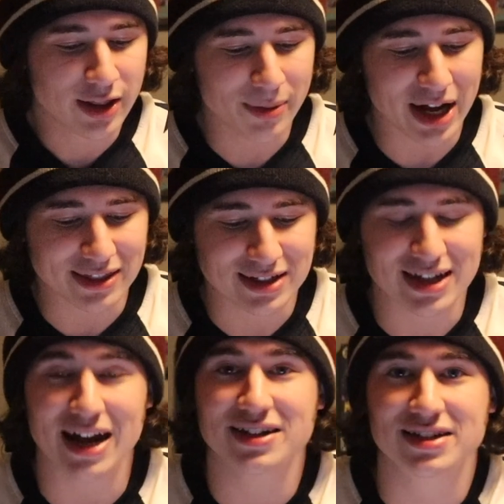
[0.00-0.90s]
Then we got the
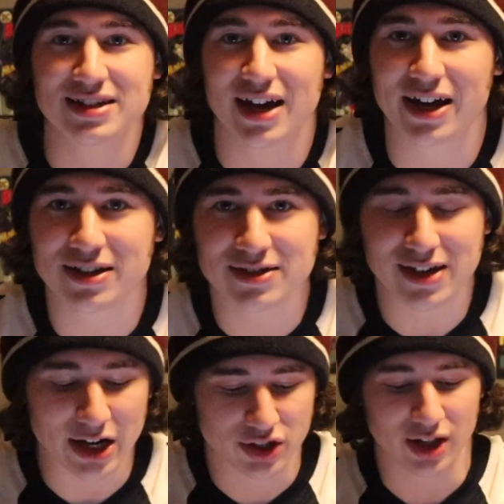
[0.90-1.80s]
Tennessee
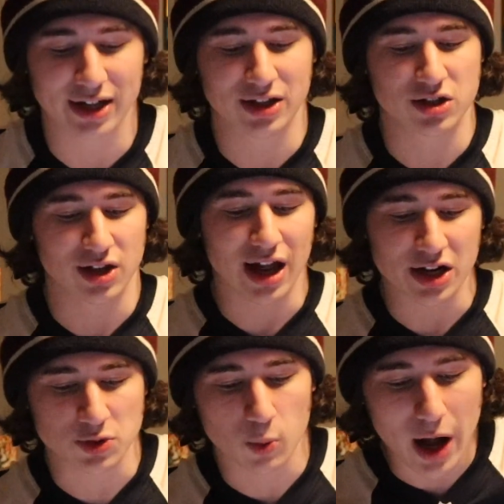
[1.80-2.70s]
Titans. Actually, like there's a
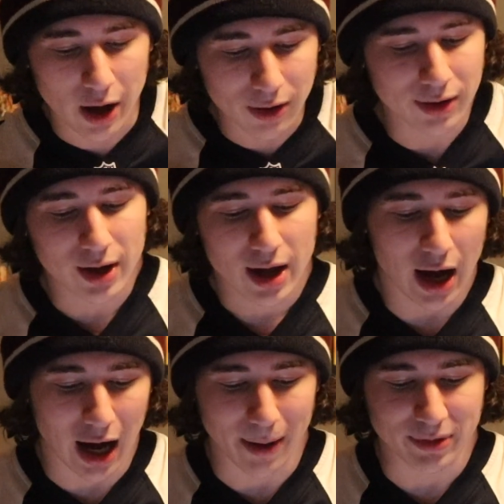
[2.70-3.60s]
lot as well.
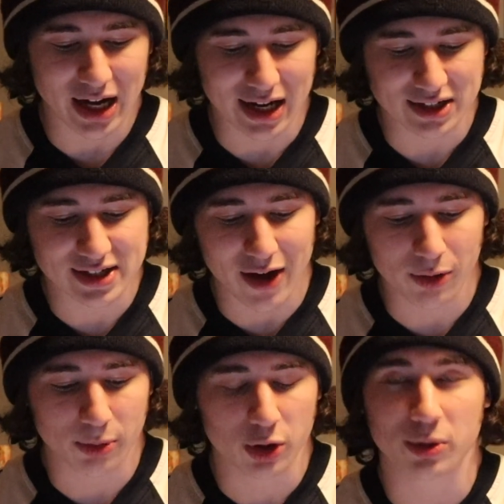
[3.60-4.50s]
Um, you got a
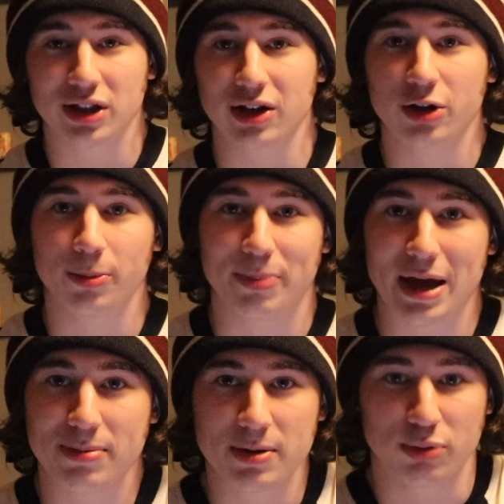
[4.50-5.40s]
solid blue with little
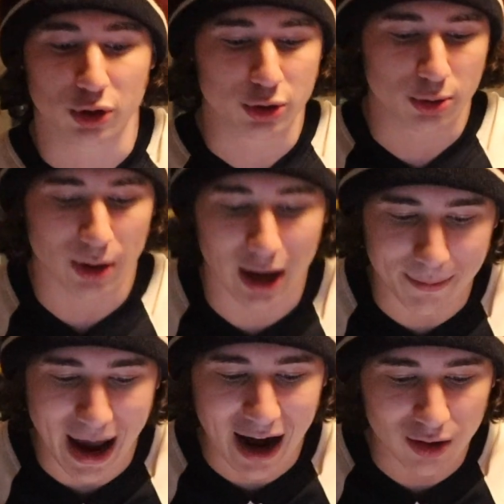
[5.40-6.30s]
baby blue
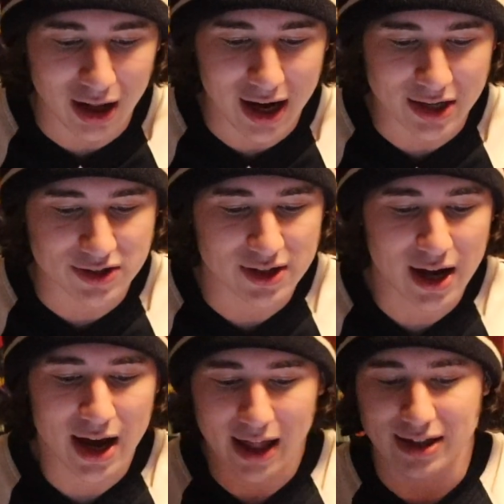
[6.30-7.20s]
um, outlines,
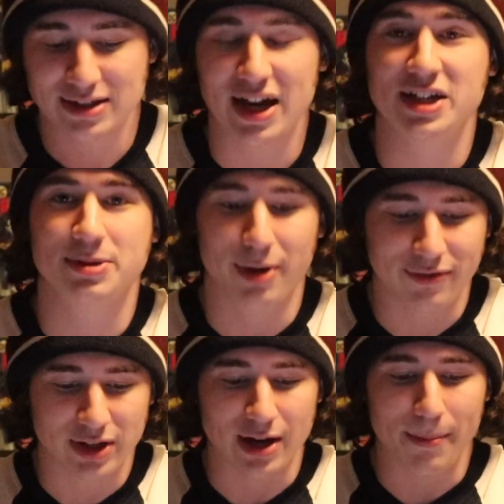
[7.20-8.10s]
and then Titans
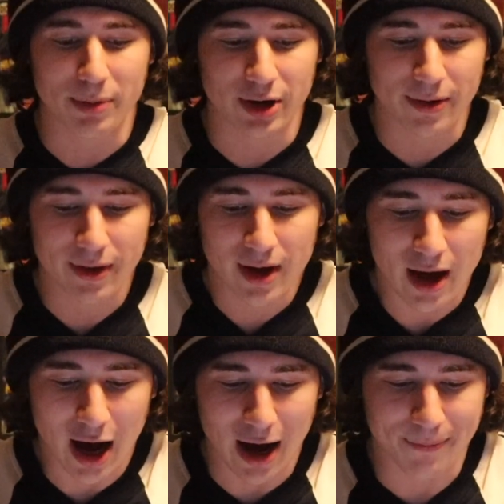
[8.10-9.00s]
above the number.
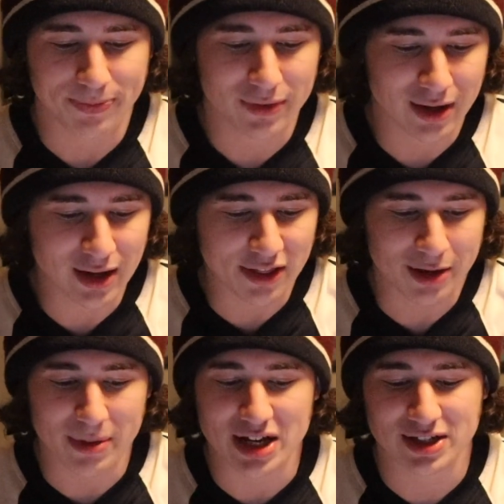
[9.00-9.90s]
Um,
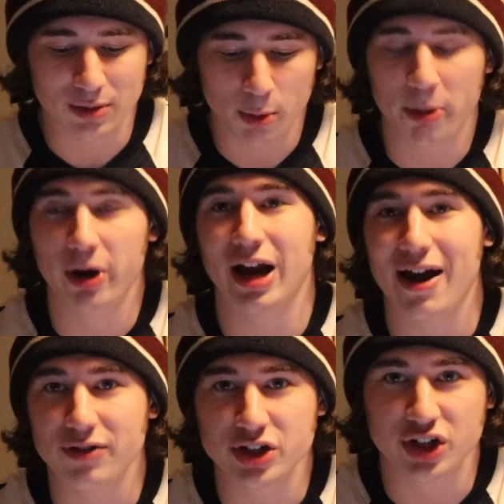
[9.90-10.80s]
nothing amazing. We'll put an
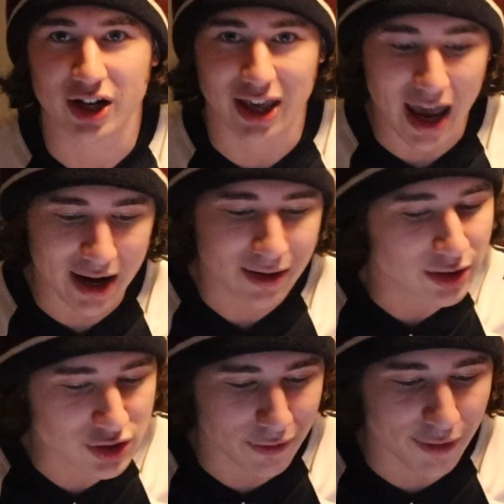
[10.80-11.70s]
average
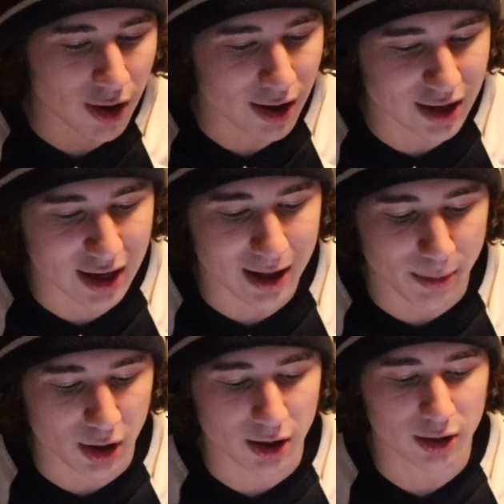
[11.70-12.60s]
again. So far, none of
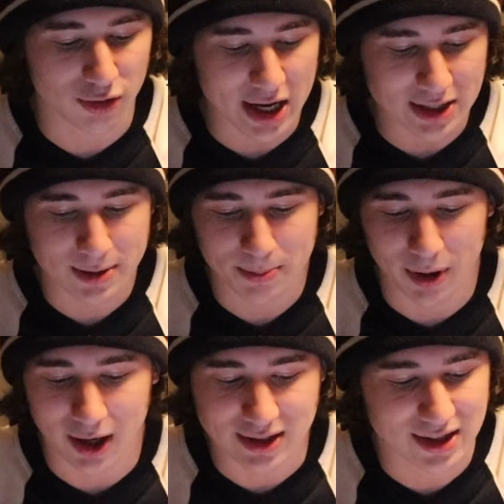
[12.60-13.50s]
them are great,
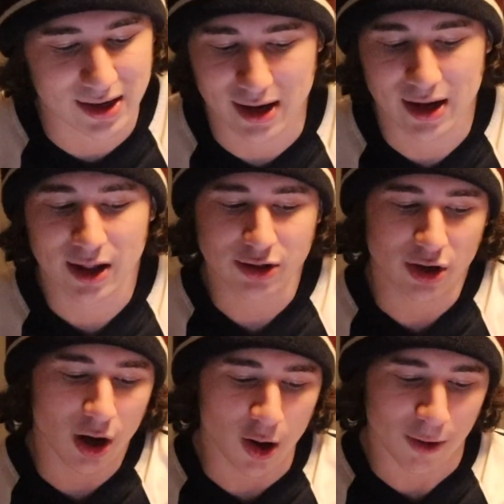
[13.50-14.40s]
but
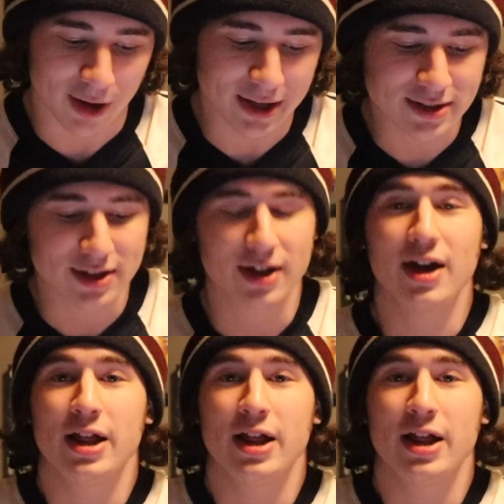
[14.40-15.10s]
they're all all right.